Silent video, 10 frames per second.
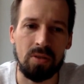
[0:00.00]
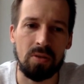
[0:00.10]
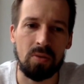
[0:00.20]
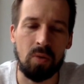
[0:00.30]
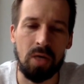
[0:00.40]

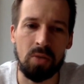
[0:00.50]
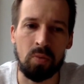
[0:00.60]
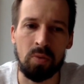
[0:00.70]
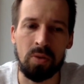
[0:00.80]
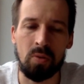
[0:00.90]

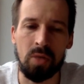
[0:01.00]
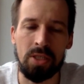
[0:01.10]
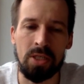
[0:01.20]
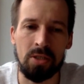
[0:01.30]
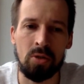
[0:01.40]
1
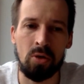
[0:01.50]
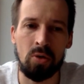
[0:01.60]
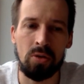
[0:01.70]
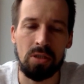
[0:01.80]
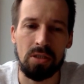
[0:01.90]
year
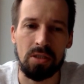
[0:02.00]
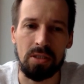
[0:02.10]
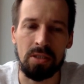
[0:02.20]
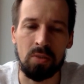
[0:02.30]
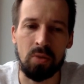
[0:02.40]
ago,
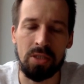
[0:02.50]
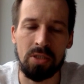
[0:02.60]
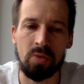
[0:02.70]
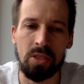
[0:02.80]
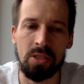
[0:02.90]
in
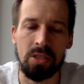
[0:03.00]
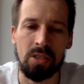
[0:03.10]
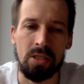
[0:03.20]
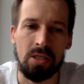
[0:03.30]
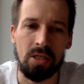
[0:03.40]
2020,
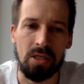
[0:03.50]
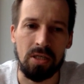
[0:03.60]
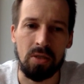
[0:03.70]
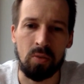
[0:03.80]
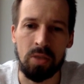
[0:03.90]

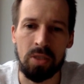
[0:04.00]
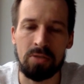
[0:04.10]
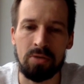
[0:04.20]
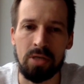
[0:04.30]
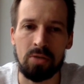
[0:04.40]
we
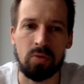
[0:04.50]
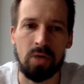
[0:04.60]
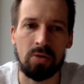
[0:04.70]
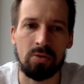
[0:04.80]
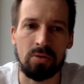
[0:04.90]
tried to
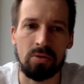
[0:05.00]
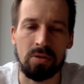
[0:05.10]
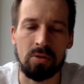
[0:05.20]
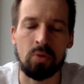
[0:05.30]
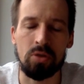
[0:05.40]
find
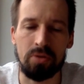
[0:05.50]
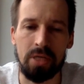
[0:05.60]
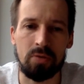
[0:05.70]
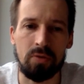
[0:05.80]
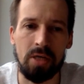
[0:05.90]

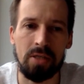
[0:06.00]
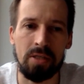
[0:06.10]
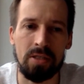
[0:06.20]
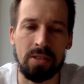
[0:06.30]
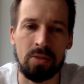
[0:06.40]

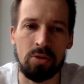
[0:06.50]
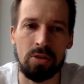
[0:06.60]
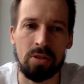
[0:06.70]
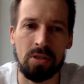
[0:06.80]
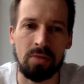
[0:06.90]
the
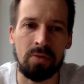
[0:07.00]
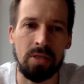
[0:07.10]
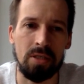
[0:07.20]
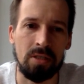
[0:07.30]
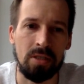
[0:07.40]
solution
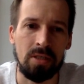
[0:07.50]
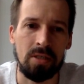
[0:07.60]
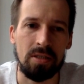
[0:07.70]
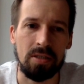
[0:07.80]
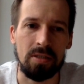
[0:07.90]
via
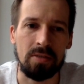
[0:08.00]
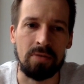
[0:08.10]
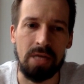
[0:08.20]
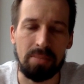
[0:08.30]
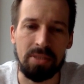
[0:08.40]

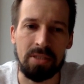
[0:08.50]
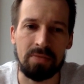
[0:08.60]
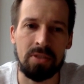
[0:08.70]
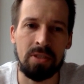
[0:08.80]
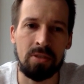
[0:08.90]
wrapped
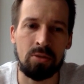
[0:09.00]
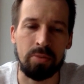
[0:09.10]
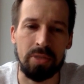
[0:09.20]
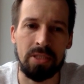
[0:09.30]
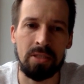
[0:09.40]
NFT to
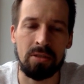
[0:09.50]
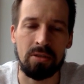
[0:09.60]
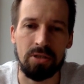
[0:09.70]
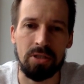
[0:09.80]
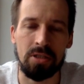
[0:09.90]
proceed
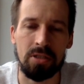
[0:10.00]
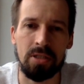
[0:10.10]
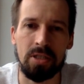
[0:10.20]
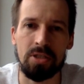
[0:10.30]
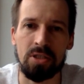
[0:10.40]
cross-chain
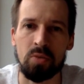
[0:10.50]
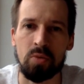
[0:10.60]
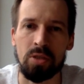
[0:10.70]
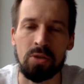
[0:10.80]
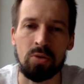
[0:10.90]
transactions.
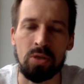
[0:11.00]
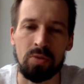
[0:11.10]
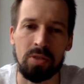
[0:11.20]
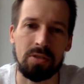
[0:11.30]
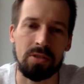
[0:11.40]
When you in
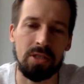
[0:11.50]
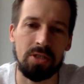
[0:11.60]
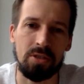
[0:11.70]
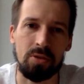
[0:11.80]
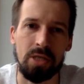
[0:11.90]
one
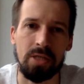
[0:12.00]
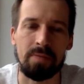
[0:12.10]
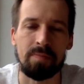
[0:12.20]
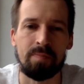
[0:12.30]
transaction you can